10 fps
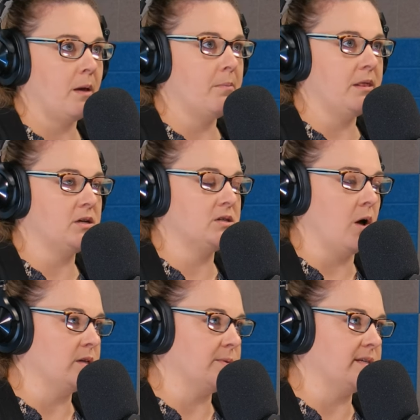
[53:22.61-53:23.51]
But there's
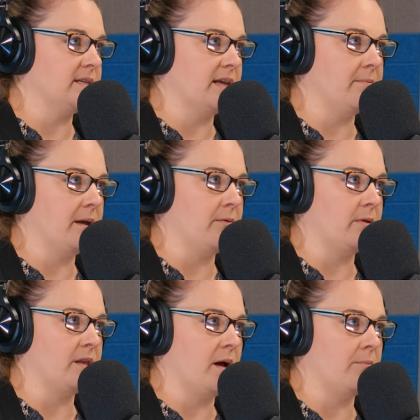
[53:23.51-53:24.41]
always ways to get money
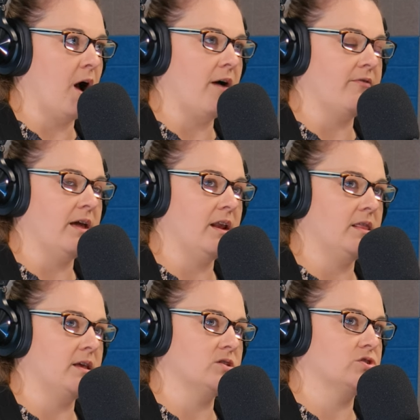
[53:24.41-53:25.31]
with a nonprofit,
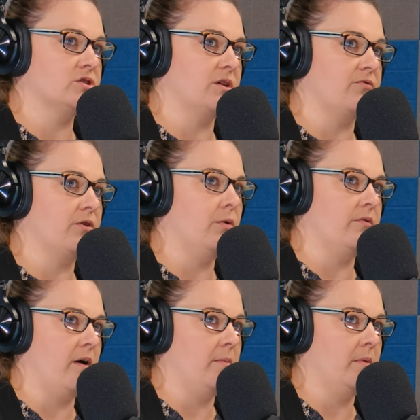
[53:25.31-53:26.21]
and these are just a few of
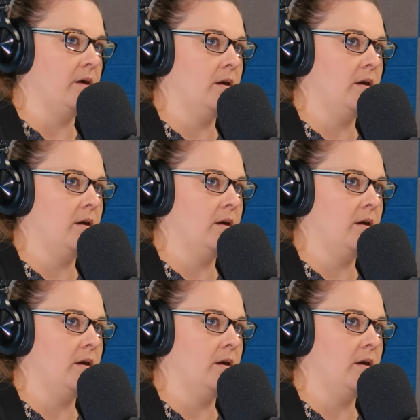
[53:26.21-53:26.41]
them.